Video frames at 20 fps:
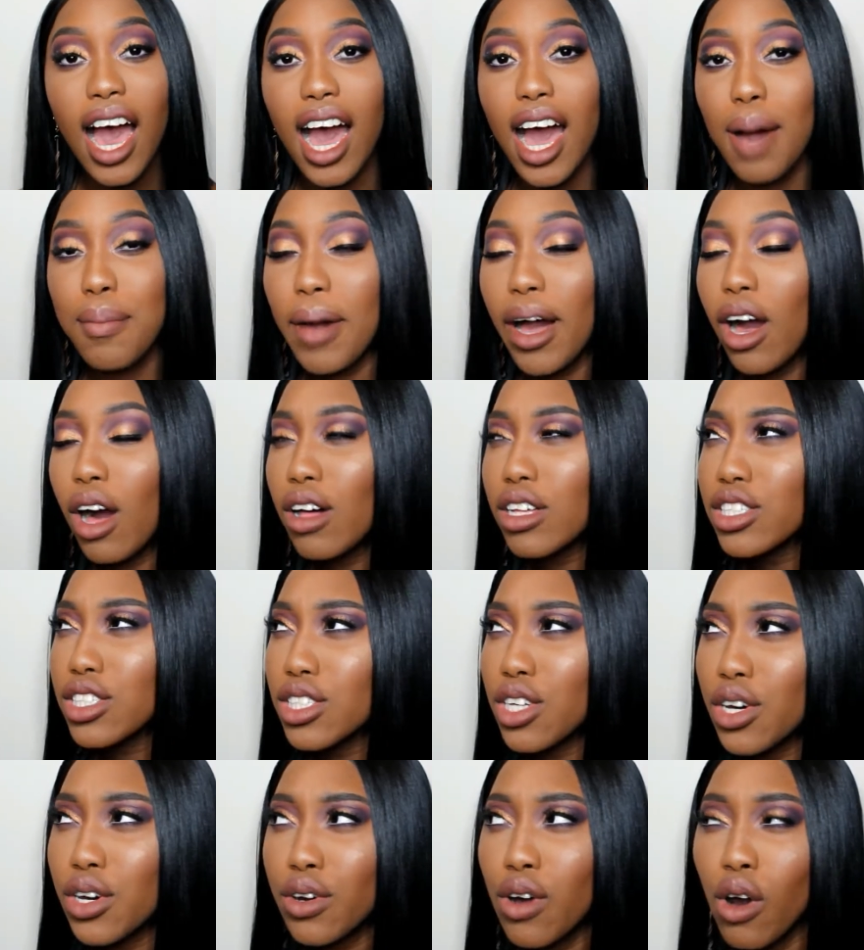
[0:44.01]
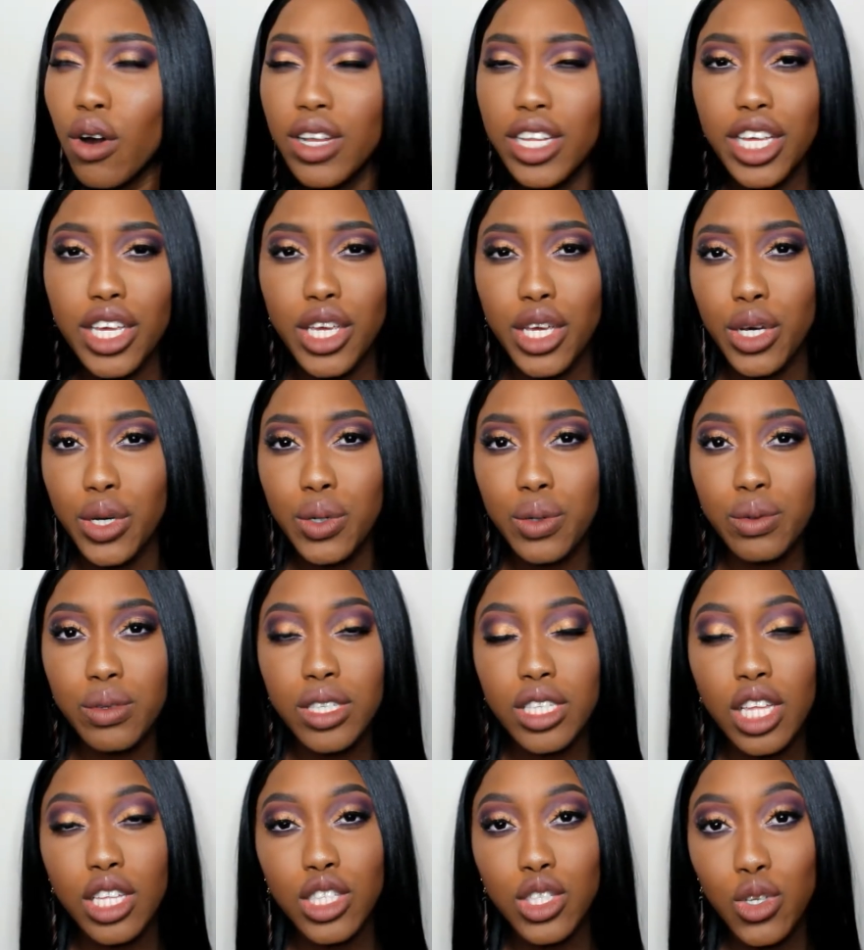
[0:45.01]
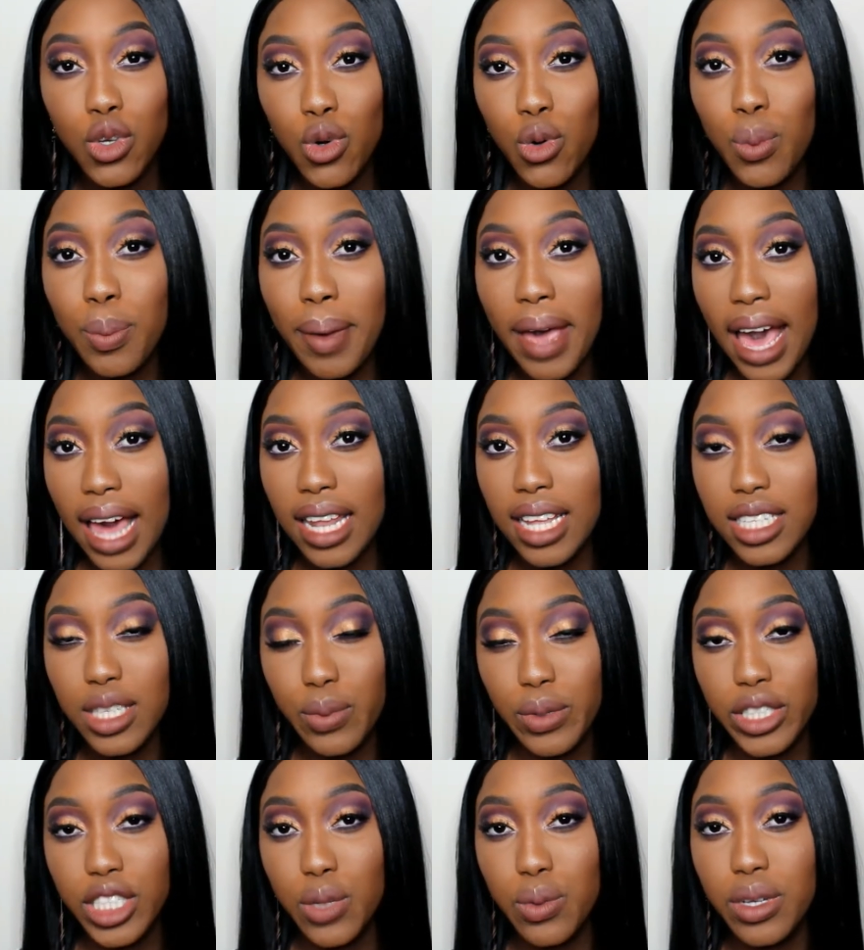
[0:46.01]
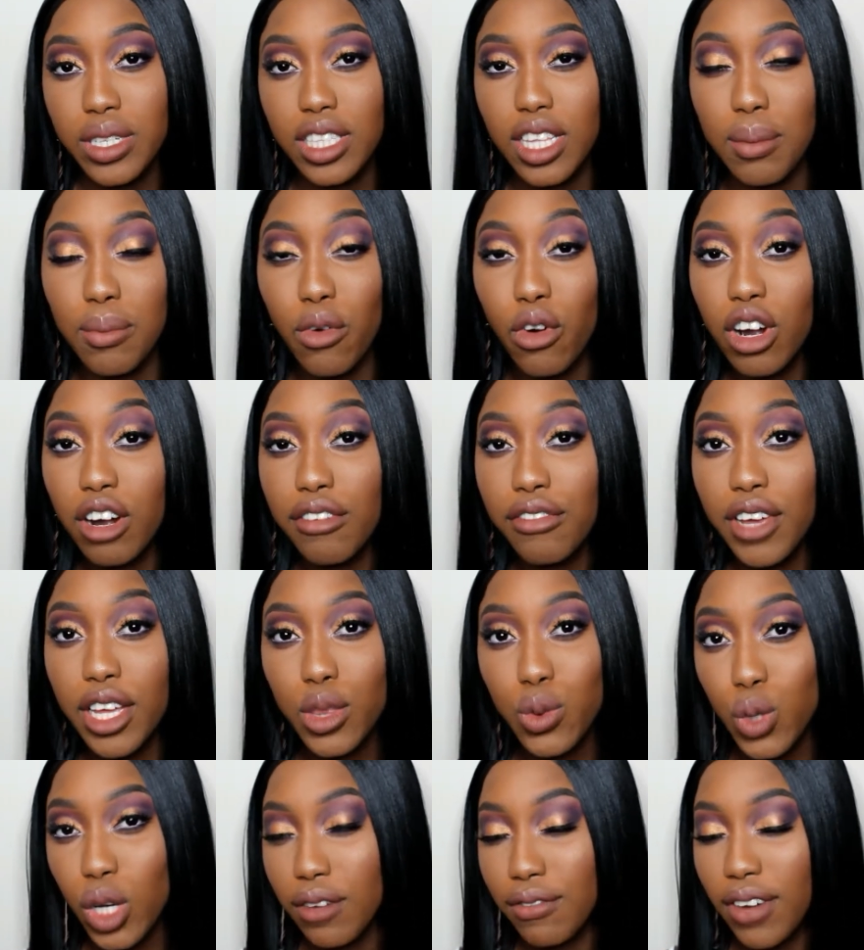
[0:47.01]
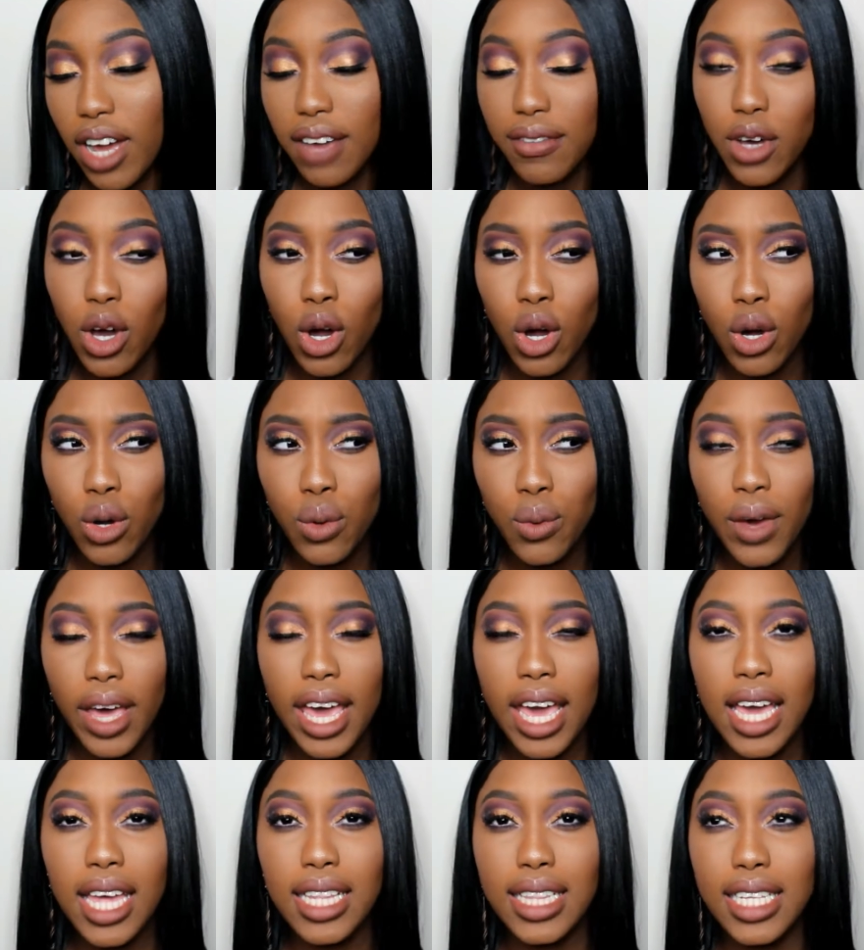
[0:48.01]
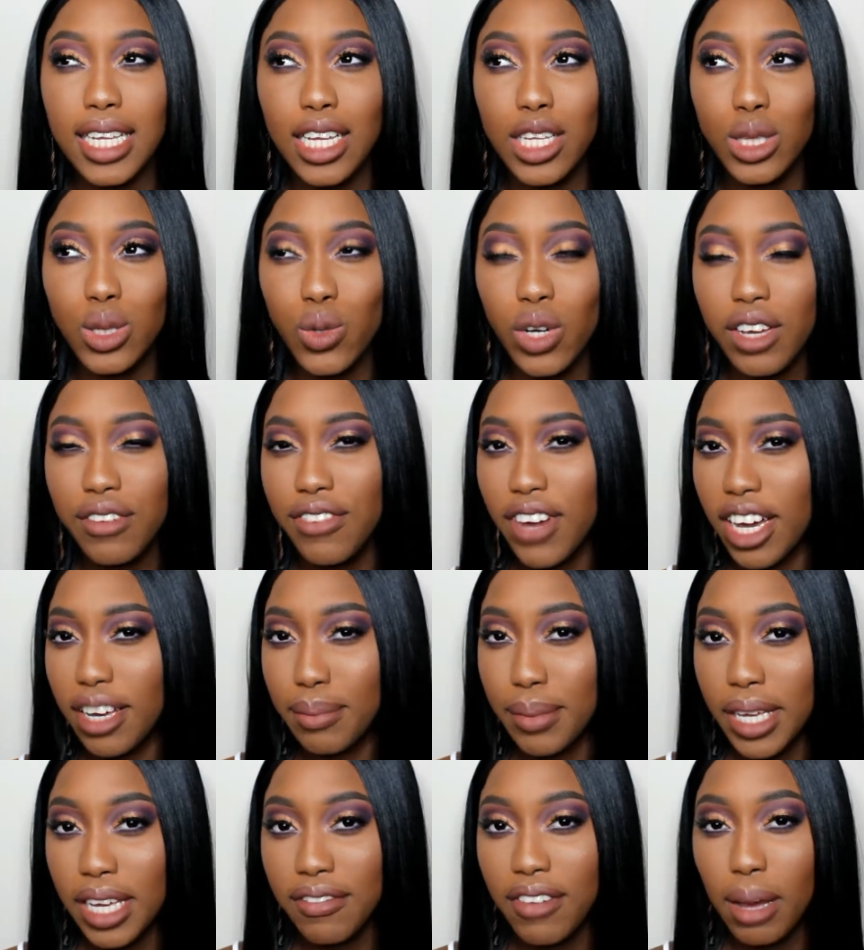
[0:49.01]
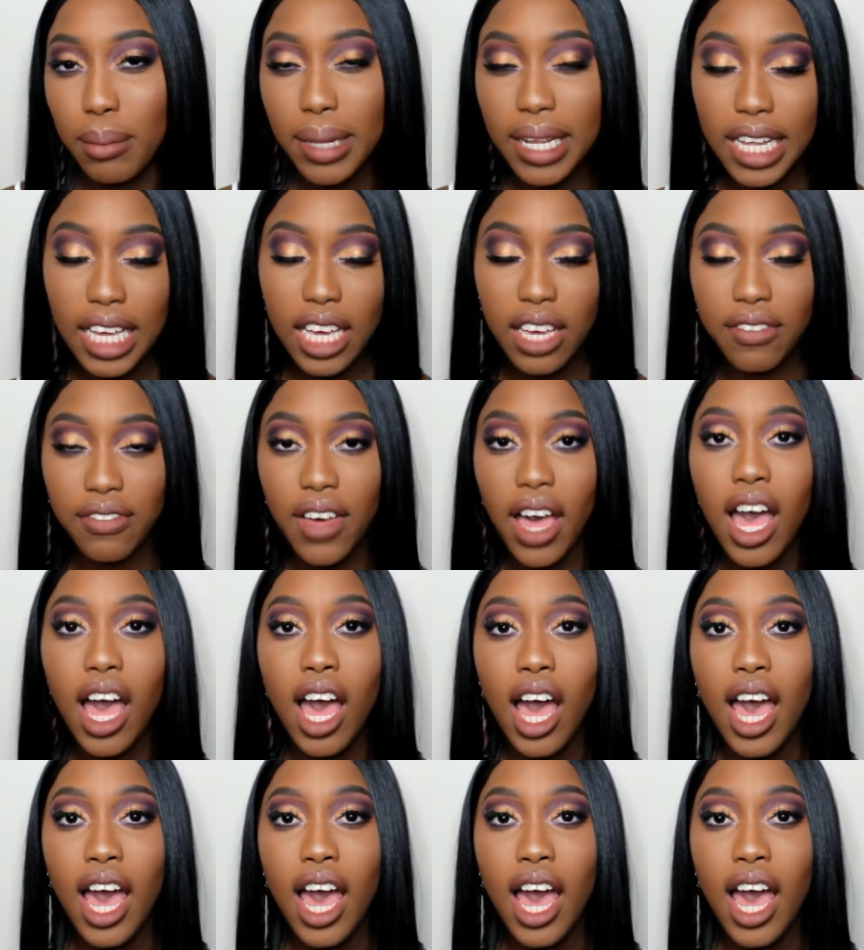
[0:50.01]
Um, I also only used two palettes, which was the Morphe 350 and the 35 b I believe.